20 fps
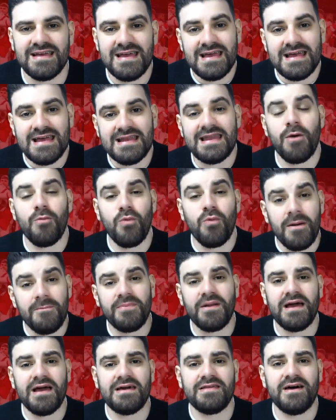Now, one
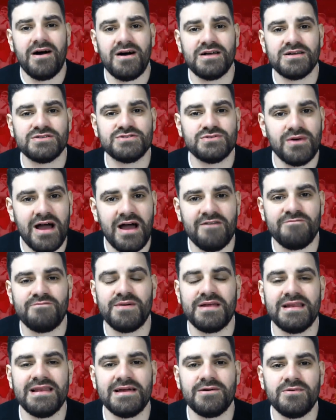player that Arsenal have
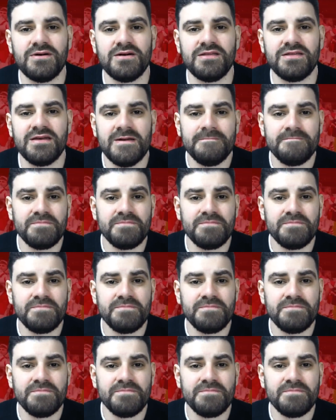been linked with,